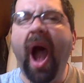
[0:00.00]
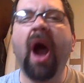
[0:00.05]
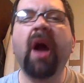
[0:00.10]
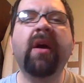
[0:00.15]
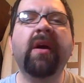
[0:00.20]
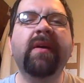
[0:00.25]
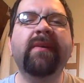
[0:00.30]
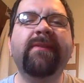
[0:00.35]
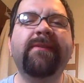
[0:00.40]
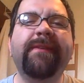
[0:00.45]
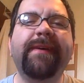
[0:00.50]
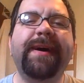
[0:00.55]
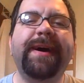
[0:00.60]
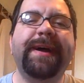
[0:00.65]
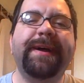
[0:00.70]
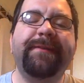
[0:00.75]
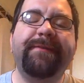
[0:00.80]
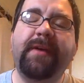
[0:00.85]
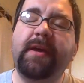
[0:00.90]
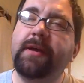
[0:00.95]
out of
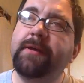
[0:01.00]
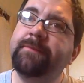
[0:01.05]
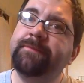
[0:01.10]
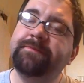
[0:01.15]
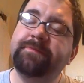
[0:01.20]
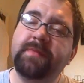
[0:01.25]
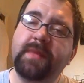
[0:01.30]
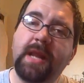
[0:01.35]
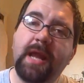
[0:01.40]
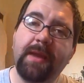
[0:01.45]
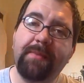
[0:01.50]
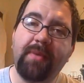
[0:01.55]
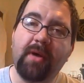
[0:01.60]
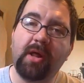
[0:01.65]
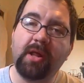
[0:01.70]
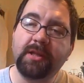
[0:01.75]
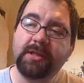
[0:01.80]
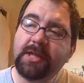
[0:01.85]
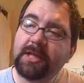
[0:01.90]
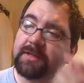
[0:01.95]
5. I
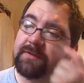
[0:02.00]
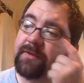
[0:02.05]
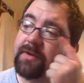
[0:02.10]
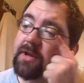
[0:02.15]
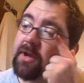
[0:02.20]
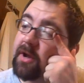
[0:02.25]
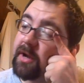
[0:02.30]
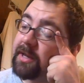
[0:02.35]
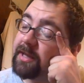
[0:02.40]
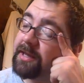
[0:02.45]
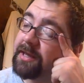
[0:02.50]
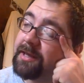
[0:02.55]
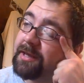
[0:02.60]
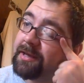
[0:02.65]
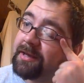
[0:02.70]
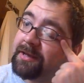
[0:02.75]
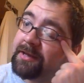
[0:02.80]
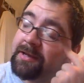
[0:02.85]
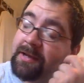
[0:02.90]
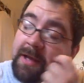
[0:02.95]
apologize for yawning.
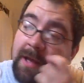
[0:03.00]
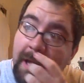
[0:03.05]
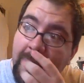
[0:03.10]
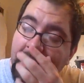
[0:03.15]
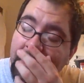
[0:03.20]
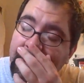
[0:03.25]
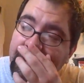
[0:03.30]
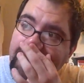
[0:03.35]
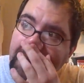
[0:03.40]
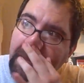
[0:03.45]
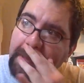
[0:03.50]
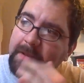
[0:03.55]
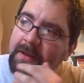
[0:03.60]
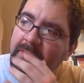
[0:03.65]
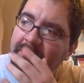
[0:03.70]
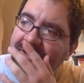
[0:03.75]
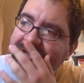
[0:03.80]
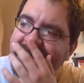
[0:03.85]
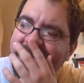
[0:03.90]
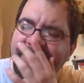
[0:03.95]
I
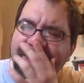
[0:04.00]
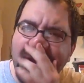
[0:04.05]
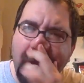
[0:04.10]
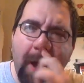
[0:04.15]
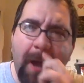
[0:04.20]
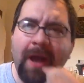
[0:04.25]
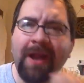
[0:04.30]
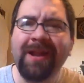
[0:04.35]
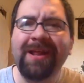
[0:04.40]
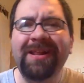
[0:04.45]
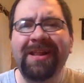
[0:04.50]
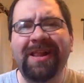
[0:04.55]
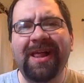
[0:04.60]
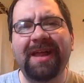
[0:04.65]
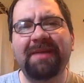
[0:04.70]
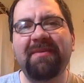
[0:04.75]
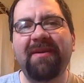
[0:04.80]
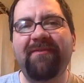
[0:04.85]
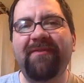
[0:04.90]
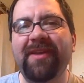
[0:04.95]
noticed a
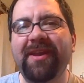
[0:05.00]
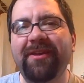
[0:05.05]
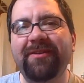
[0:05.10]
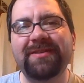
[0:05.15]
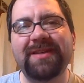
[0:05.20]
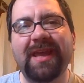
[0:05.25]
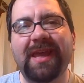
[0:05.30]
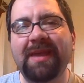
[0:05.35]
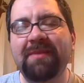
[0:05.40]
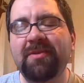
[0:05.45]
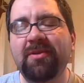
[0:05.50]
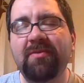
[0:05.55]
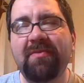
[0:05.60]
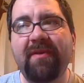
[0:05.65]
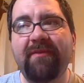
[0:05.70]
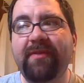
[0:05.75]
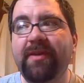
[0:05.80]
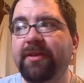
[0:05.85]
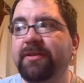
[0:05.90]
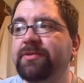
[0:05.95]
lot of my videos, I keep doing
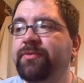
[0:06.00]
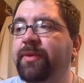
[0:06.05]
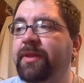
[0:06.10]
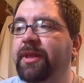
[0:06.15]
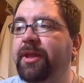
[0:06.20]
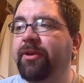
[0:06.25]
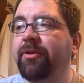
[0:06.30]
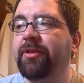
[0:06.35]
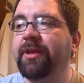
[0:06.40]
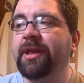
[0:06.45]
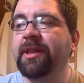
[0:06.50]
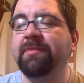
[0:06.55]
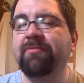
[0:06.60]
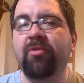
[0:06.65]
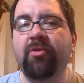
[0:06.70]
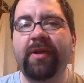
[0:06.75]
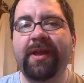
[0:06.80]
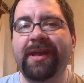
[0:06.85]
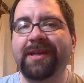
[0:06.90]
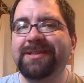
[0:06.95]
my videos really early in the
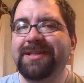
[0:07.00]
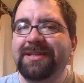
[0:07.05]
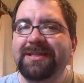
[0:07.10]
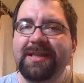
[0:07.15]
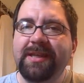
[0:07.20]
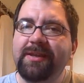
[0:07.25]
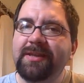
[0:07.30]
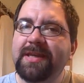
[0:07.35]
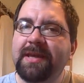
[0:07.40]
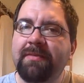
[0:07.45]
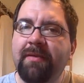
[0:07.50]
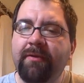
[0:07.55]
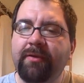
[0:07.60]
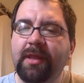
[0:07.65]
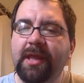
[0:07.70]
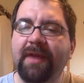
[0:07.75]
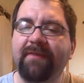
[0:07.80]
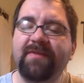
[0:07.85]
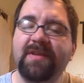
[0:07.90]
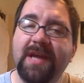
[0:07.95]
morning because it's the only time I
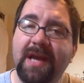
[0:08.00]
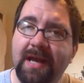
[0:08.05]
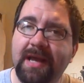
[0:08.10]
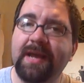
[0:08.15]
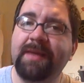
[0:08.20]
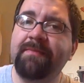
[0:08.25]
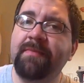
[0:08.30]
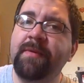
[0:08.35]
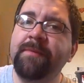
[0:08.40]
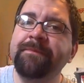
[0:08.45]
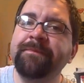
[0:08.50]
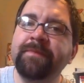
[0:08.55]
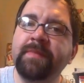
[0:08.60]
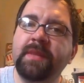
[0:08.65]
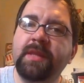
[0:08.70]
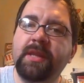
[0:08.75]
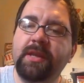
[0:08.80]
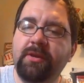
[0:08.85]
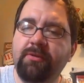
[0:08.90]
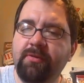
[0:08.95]
really have time
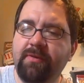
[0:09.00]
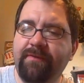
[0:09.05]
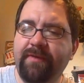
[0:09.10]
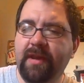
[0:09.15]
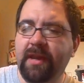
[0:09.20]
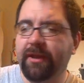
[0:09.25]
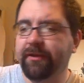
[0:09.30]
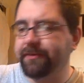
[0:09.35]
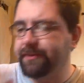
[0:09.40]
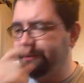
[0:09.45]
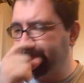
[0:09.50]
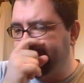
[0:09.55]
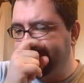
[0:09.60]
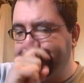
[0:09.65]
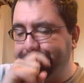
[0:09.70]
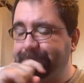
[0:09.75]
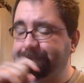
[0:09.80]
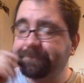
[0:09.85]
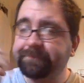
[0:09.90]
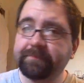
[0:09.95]
to do the videos.
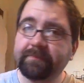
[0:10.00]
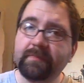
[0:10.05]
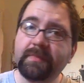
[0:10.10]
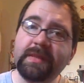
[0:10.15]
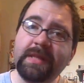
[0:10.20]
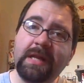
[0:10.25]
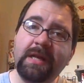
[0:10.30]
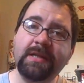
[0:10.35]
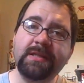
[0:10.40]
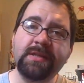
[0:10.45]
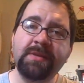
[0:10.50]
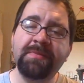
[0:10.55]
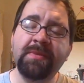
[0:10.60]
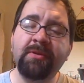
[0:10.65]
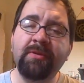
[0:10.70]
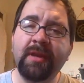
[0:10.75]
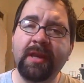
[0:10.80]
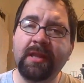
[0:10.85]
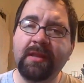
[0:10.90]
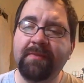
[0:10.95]
So
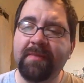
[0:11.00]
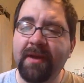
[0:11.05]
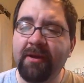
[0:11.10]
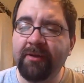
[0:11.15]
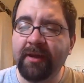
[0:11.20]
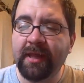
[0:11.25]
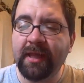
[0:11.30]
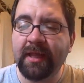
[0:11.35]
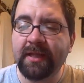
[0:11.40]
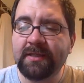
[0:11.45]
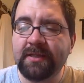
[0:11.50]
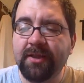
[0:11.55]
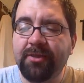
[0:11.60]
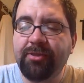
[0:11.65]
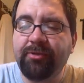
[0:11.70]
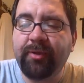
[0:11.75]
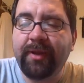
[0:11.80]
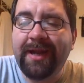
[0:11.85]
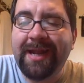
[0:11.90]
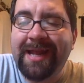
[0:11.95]
Mutiny and the Bounty gets a
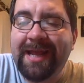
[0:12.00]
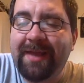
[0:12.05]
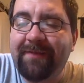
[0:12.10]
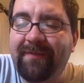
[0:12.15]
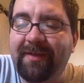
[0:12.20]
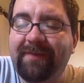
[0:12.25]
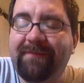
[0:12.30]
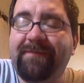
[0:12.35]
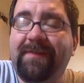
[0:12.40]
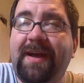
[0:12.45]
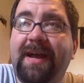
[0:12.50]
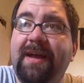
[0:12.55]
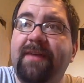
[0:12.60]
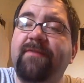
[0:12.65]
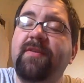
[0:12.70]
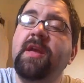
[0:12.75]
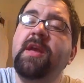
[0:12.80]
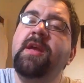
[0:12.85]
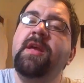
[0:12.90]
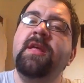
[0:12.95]
3.5 out of 5.
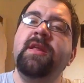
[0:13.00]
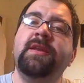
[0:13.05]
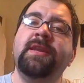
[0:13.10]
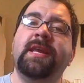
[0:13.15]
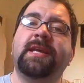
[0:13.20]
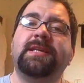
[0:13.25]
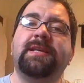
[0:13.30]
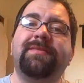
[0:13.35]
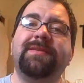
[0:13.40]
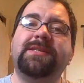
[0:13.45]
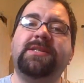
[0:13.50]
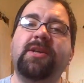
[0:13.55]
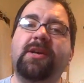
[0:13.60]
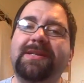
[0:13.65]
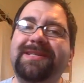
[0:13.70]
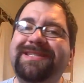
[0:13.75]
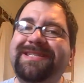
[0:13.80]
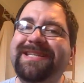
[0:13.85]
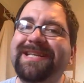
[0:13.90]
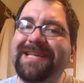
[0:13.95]
Next up, I
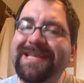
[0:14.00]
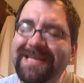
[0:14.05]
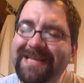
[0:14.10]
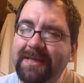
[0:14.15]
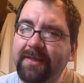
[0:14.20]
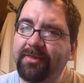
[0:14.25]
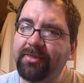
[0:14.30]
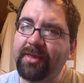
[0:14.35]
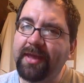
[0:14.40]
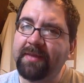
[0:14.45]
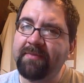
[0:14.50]
saw Teeth,